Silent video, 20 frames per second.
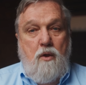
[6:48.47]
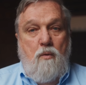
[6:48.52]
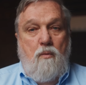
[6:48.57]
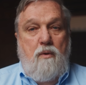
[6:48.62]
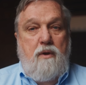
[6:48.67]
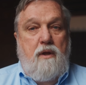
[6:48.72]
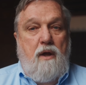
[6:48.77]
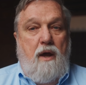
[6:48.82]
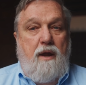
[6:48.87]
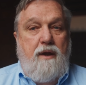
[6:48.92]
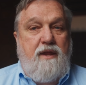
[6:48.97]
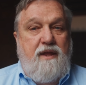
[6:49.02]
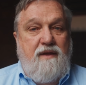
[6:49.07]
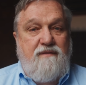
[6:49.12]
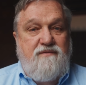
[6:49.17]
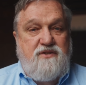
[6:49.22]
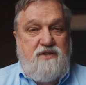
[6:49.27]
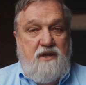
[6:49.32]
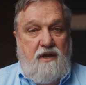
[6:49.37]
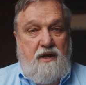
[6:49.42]
When God
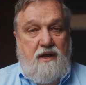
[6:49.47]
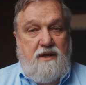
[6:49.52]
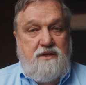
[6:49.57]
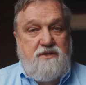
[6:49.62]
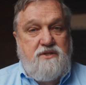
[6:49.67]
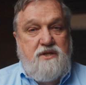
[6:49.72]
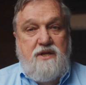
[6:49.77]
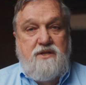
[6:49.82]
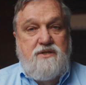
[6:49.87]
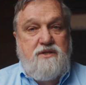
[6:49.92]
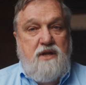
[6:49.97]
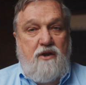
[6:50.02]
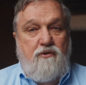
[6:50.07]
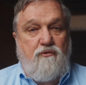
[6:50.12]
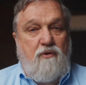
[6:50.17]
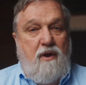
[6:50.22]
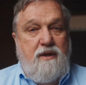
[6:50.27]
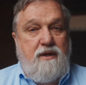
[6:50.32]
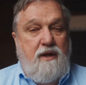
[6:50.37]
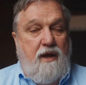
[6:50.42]
gives to us, he is not
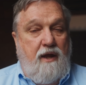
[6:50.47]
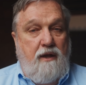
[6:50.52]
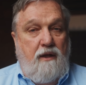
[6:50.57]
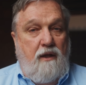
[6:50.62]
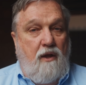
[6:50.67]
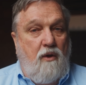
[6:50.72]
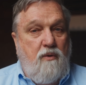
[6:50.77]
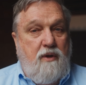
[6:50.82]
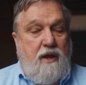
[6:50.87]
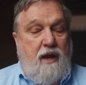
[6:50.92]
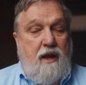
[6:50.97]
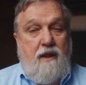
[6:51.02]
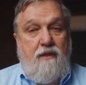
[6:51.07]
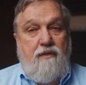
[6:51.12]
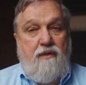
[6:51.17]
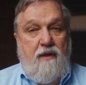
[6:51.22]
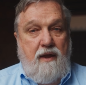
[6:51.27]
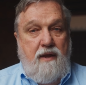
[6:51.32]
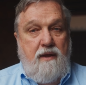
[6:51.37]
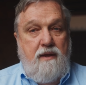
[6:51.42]
trying to unload
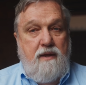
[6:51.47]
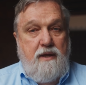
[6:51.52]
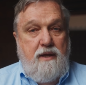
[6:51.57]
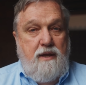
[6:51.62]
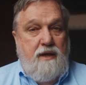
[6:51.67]
anything.